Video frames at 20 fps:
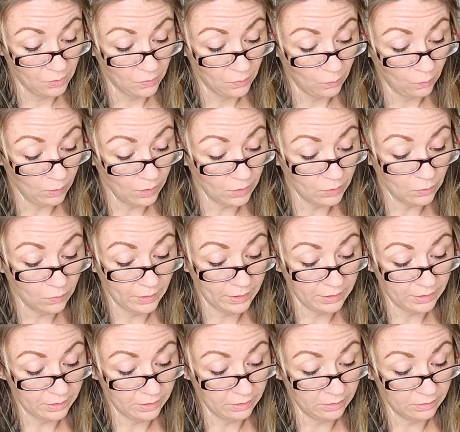one
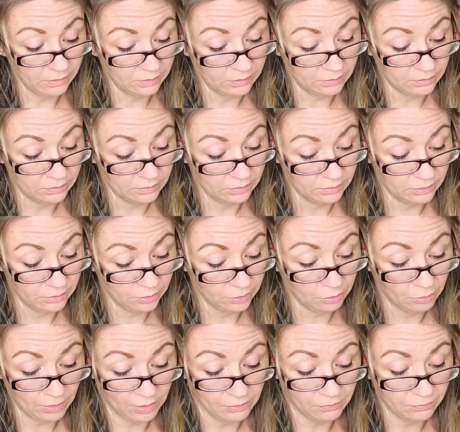quaking,
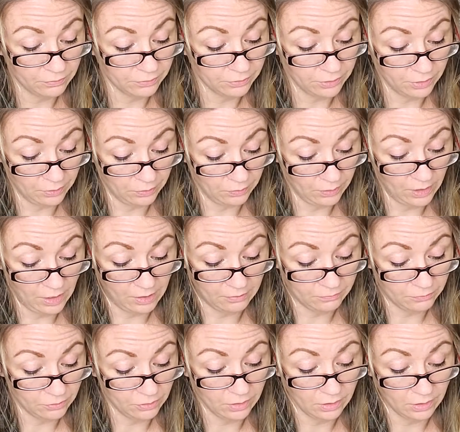grateful note
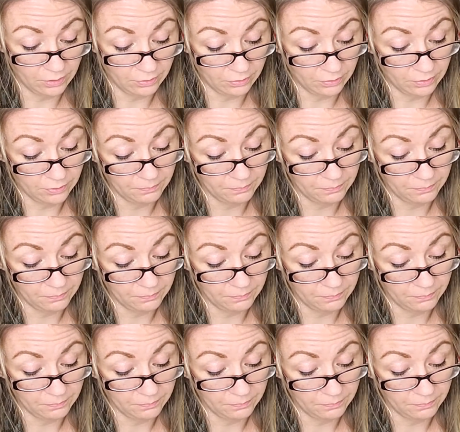after another,